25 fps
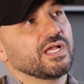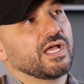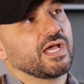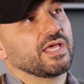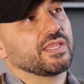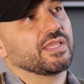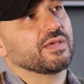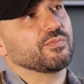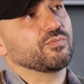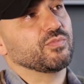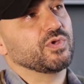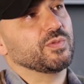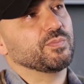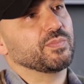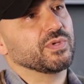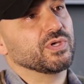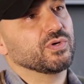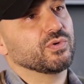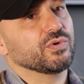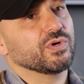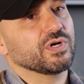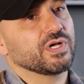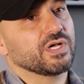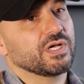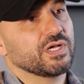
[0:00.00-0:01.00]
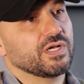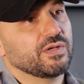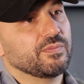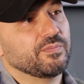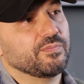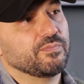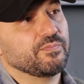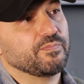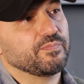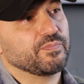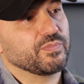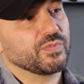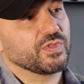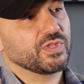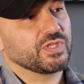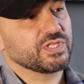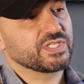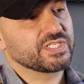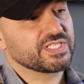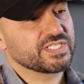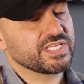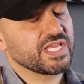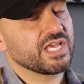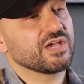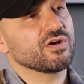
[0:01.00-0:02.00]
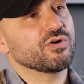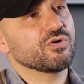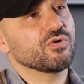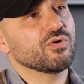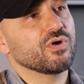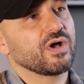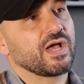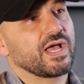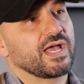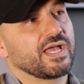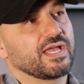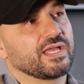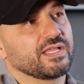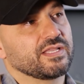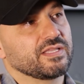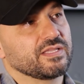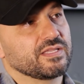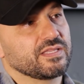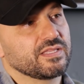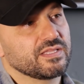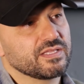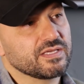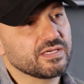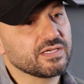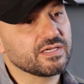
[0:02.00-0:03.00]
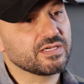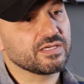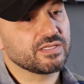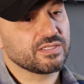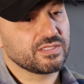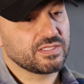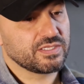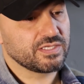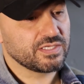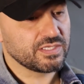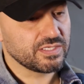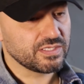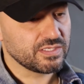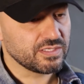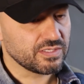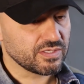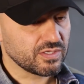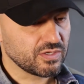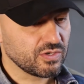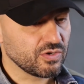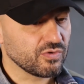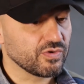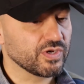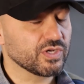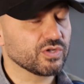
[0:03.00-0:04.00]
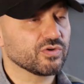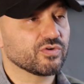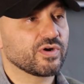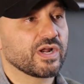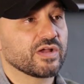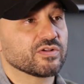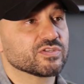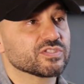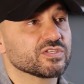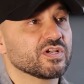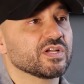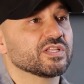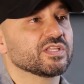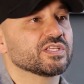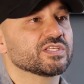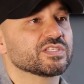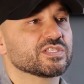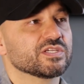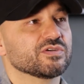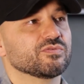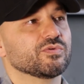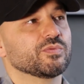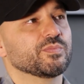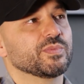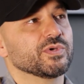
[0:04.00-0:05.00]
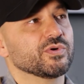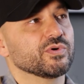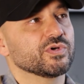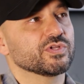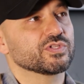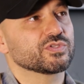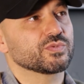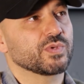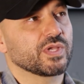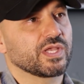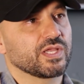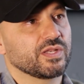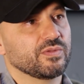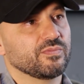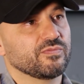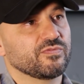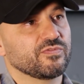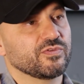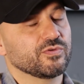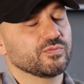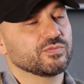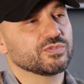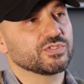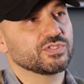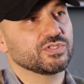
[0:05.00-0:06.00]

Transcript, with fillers: and then we built um, the cell and the corridor outside the cell. We built at Twickenham Film